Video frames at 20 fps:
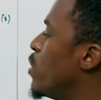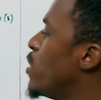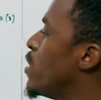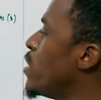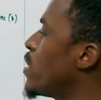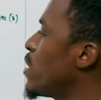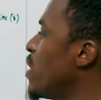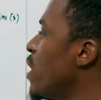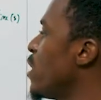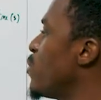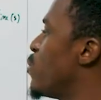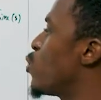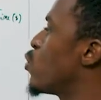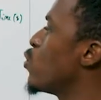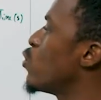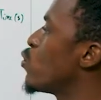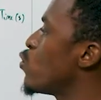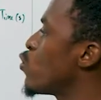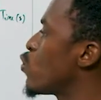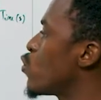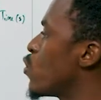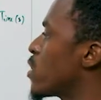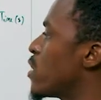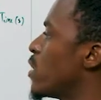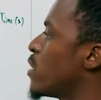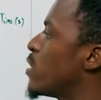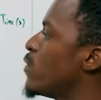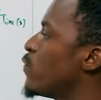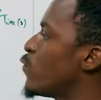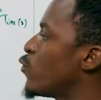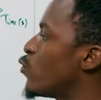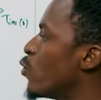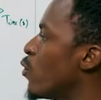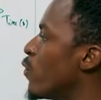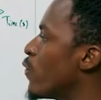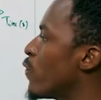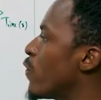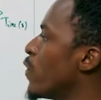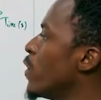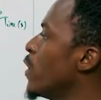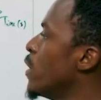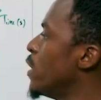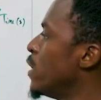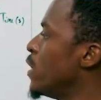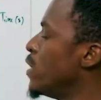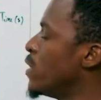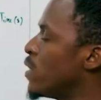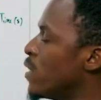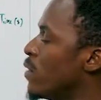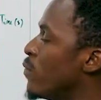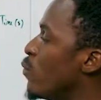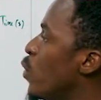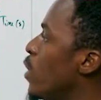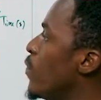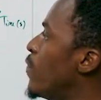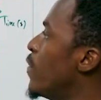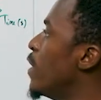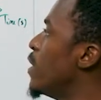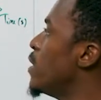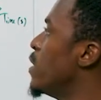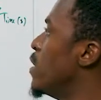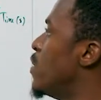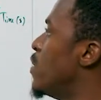distance between two successive trough is a wavelength. The